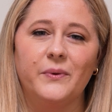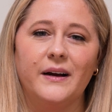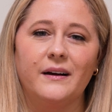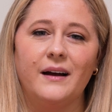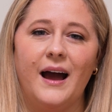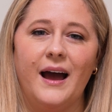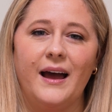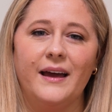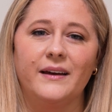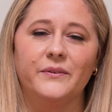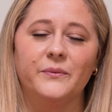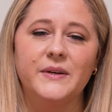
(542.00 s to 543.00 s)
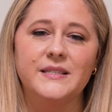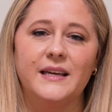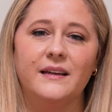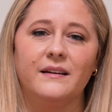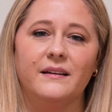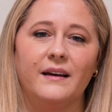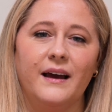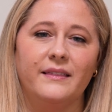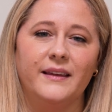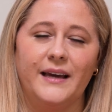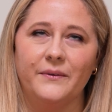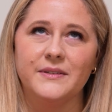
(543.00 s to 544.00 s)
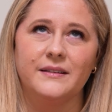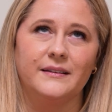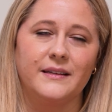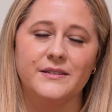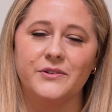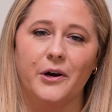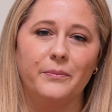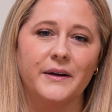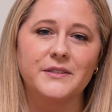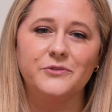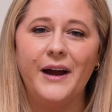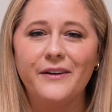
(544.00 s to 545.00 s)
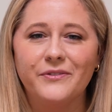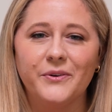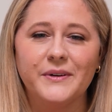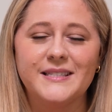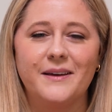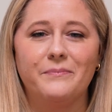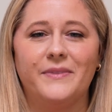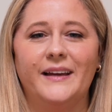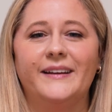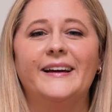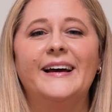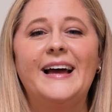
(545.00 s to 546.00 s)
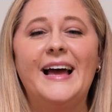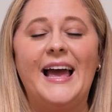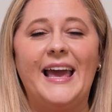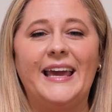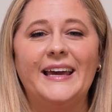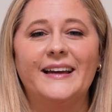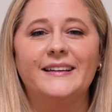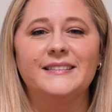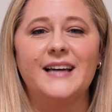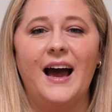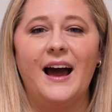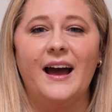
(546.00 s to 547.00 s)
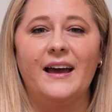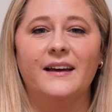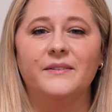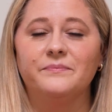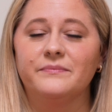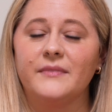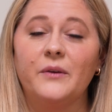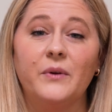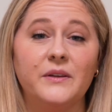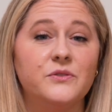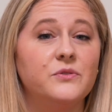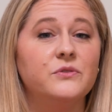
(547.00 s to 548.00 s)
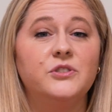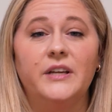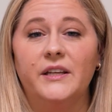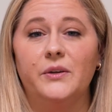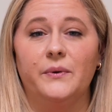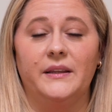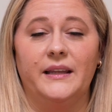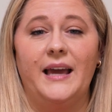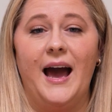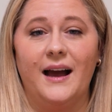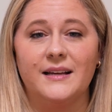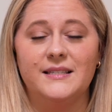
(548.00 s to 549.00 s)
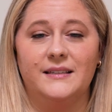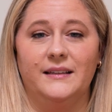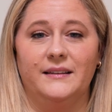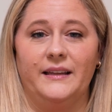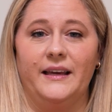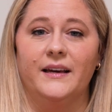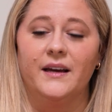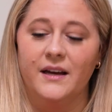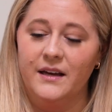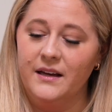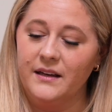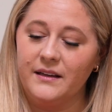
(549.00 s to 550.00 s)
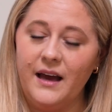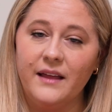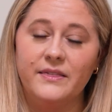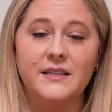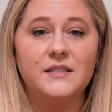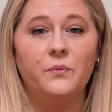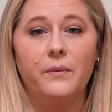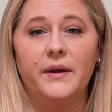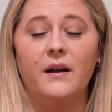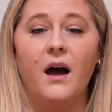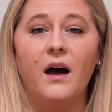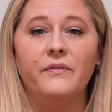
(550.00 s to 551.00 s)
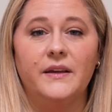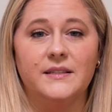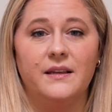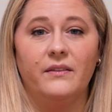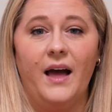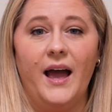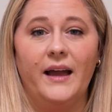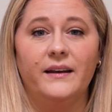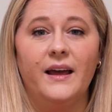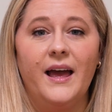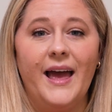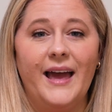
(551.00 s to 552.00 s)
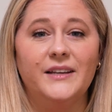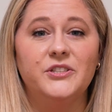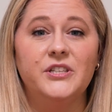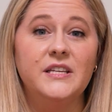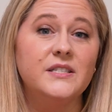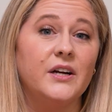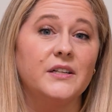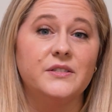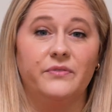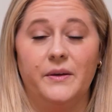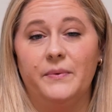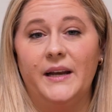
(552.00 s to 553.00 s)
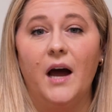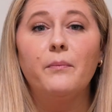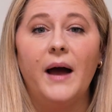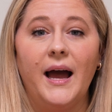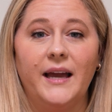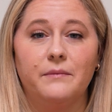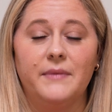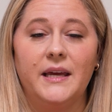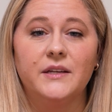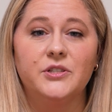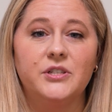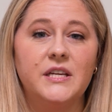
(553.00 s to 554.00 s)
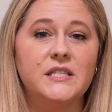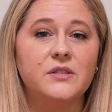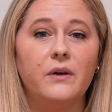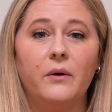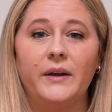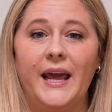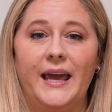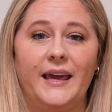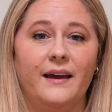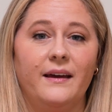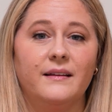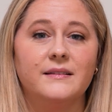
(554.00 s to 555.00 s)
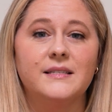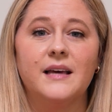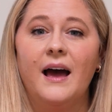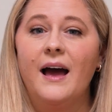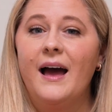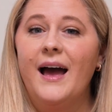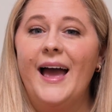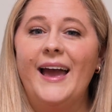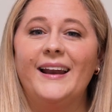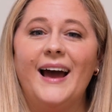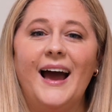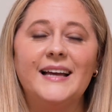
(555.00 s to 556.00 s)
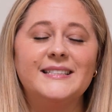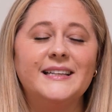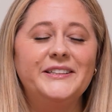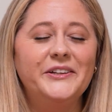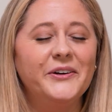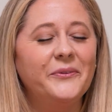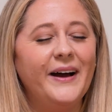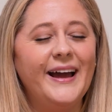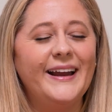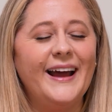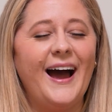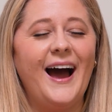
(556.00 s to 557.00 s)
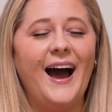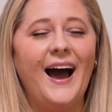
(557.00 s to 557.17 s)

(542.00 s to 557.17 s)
where I think I was in the Starbucks drive-thru or something, and I genuinely accidentally cut this woman off into line, and she starts flipping out behind me. She's throwing hands. And I said, you know what?